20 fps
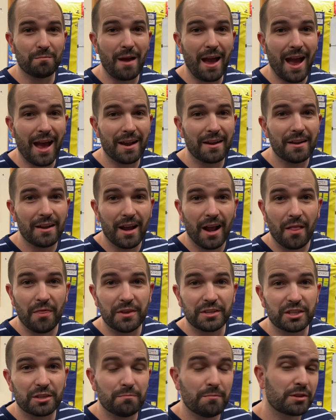Matt, and
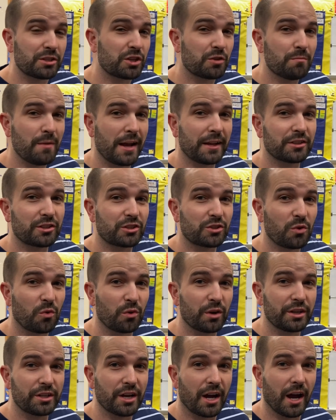this is Mr. Matt's
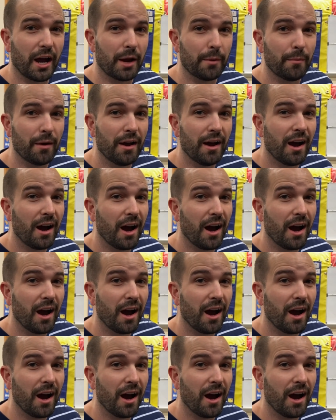story time.